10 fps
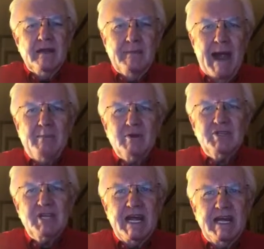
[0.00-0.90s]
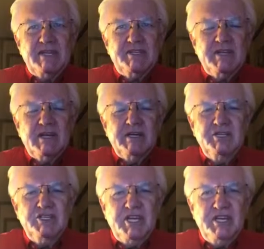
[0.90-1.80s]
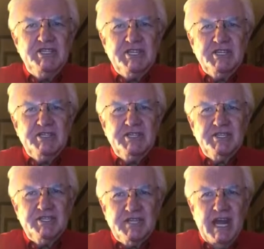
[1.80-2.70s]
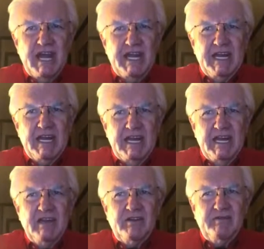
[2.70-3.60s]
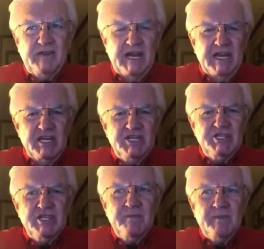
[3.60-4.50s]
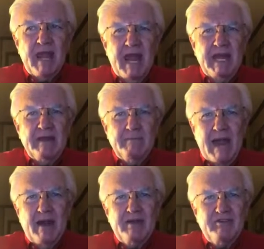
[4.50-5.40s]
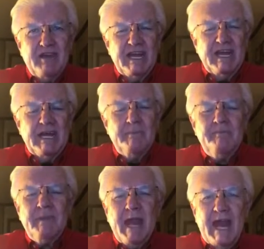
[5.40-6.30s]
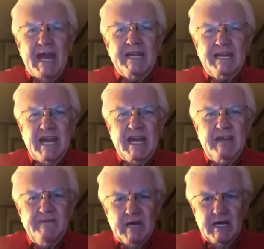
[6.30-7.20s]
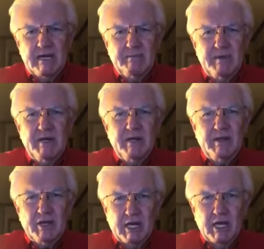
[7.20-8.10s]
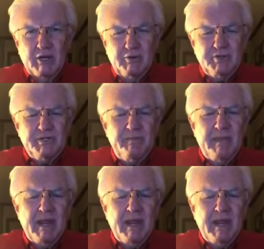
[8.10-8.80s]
the Bible says, Jesus said, "It is finished," and he bowed his head and gave up the ghost.